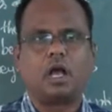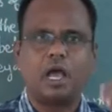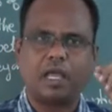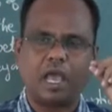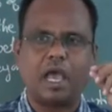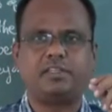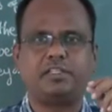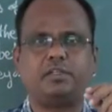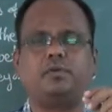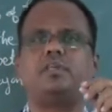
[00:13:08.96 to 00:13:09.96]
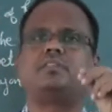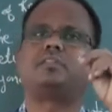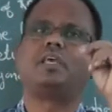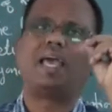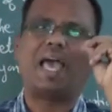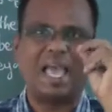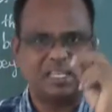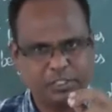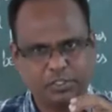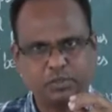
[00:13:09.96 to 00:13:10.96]
attitude is
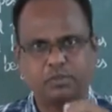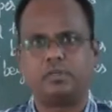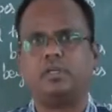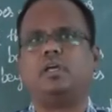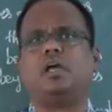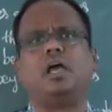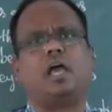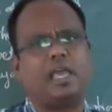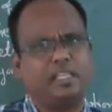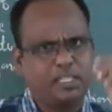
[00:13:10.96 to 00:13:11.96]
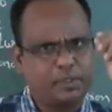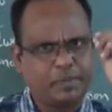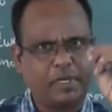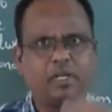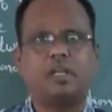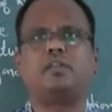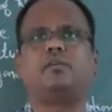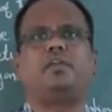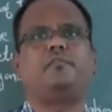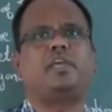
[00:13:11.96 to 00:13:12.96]
altitude. In this particular
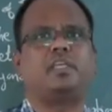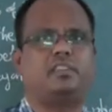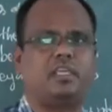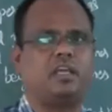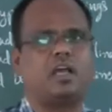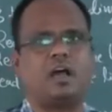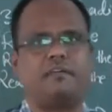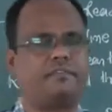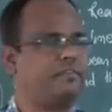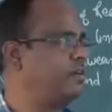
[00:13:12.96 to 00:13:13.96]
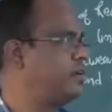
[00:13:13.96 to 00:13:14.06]
unit, we can think of